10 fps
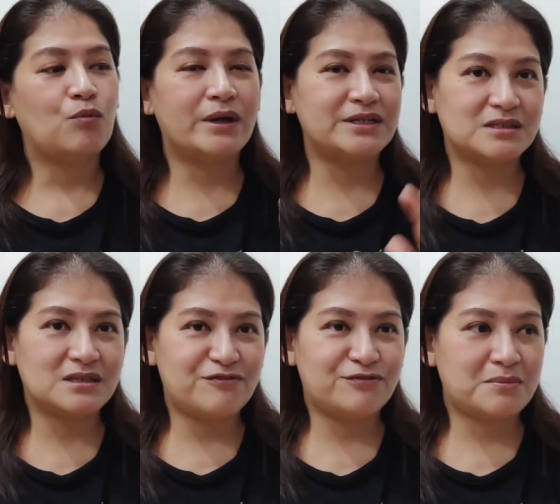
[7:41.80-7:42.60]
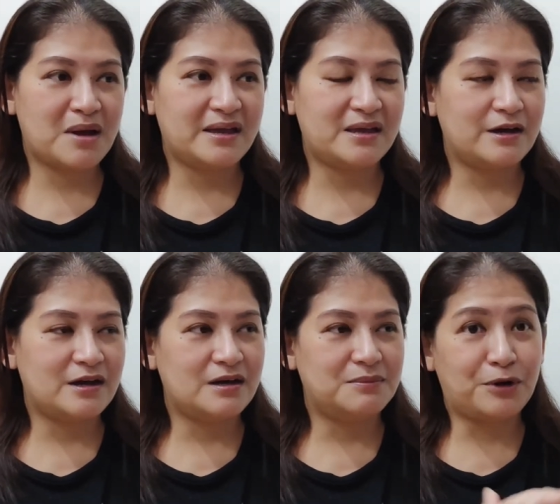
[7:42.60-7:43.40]
One is a gift from my
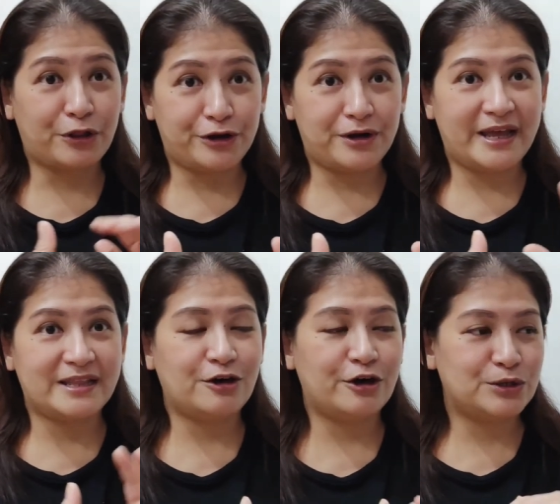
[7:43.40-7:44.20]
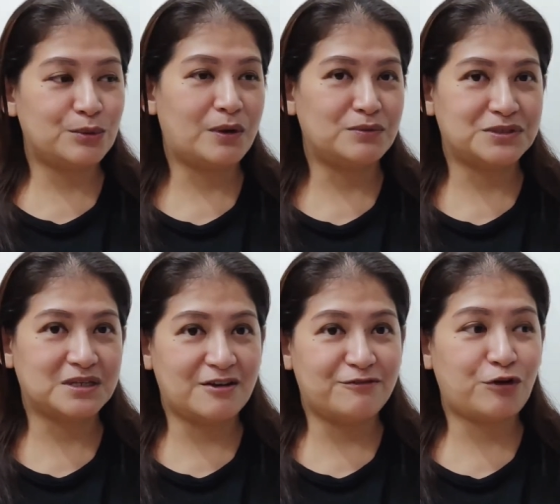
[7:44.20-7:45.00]
uh, brother, and the other one
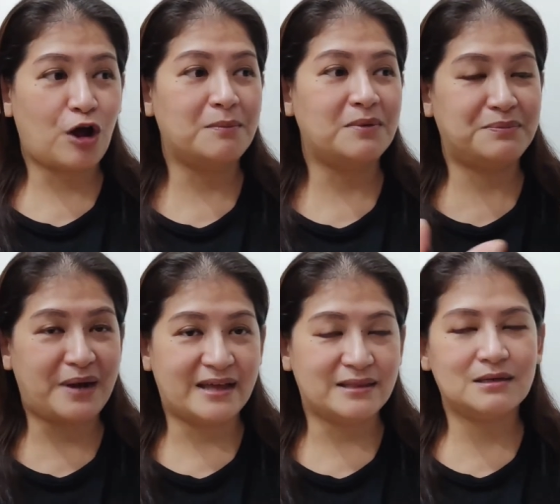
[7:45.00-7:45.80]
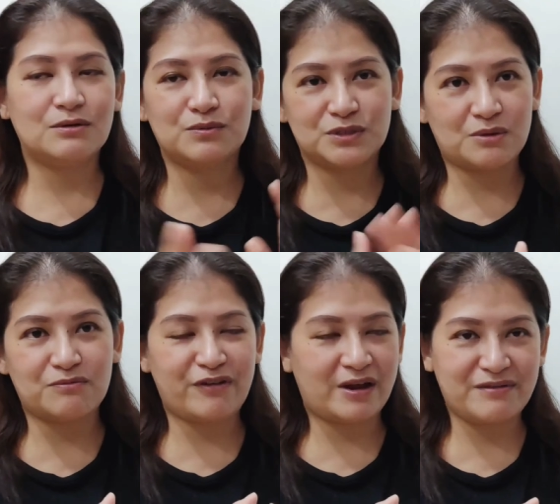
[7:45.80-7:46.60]
was a gift from a brand, which
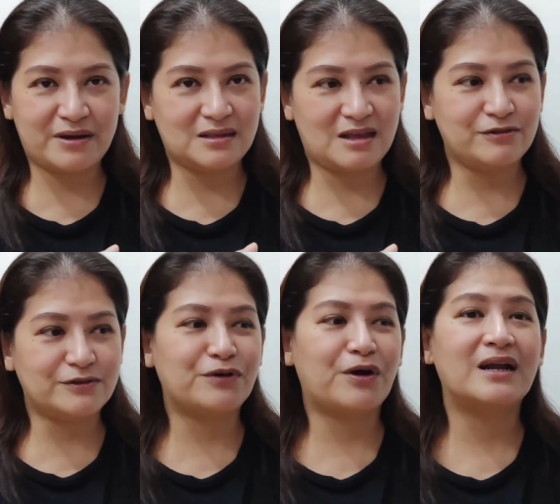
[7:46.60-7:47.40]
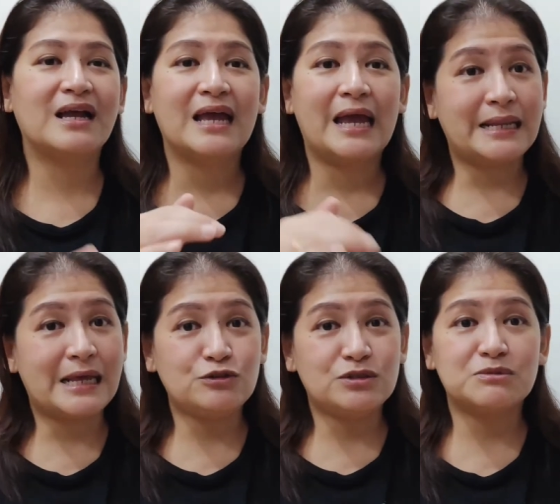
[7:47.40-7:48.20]
I'm very, very thankful for.
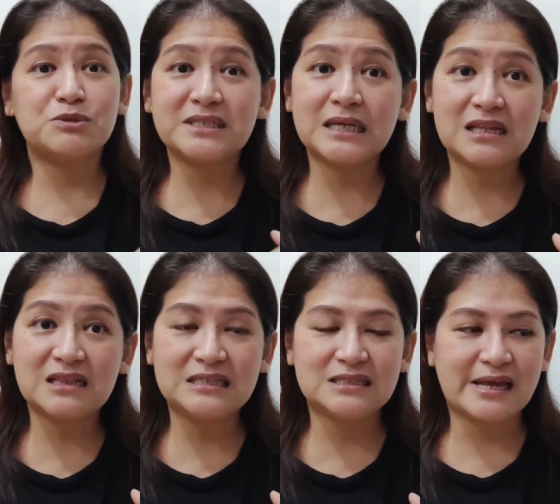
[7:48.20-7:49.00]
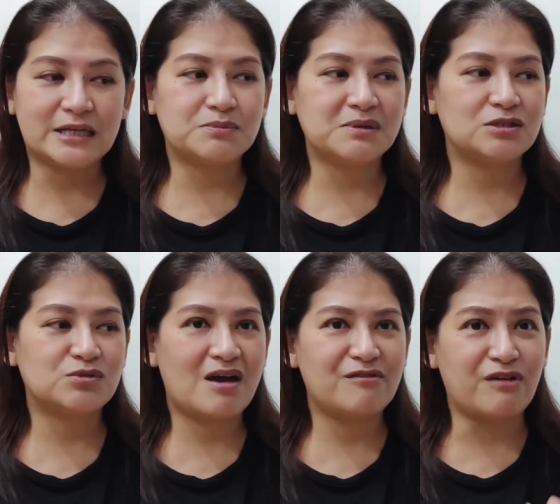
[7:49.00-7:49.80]
And I use them, especially these days,
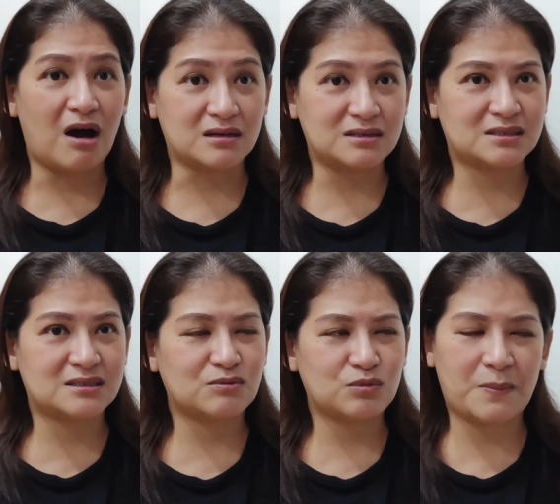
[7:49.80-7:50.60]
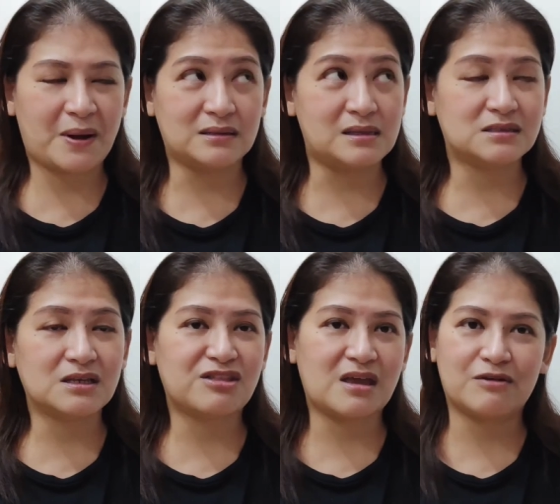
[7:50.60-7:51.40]
because we have VOGs. Apparently,
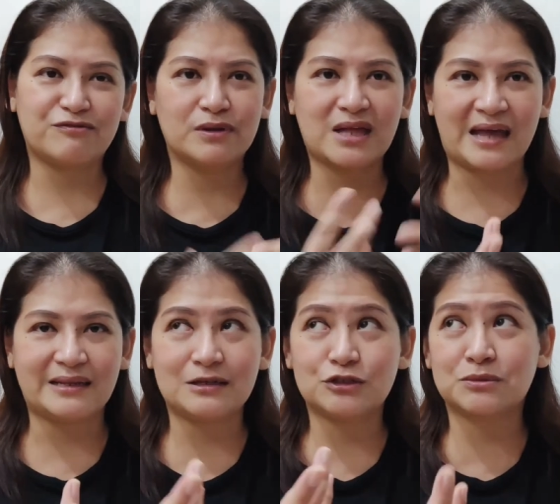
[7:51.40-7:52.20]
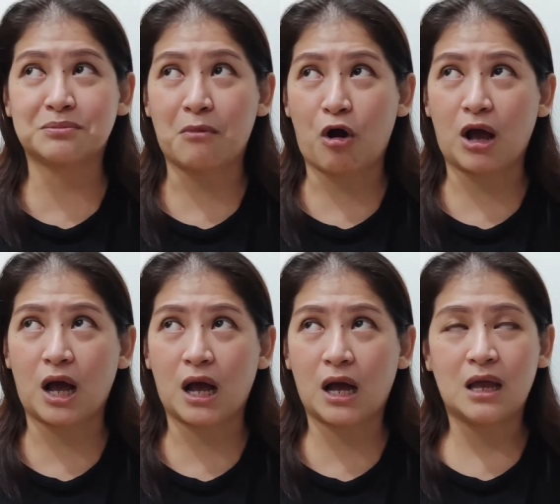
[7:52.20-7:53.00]
it's a thing. Volcanic
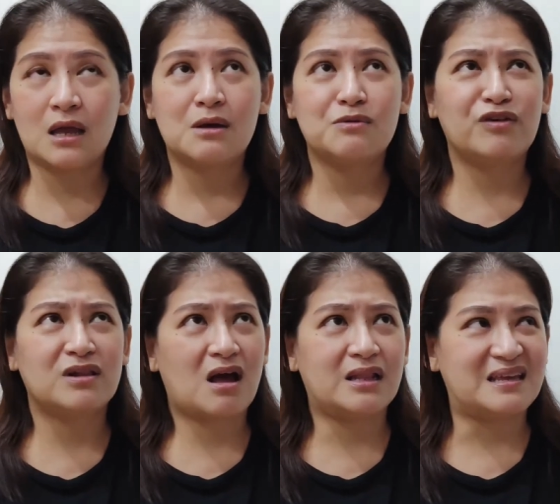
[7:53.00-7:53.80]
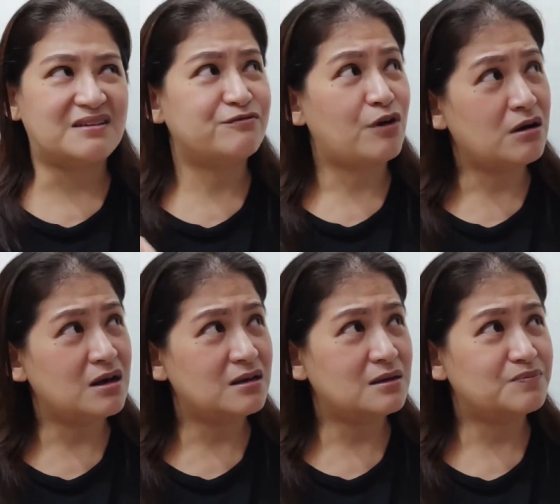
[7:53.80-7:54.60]
smog. Volcanic
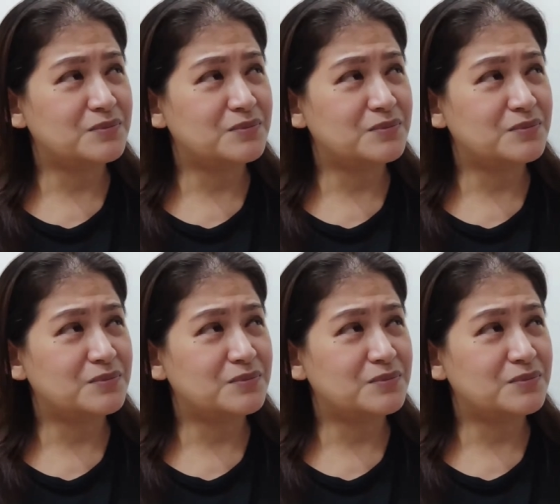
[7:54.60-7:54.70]
fog?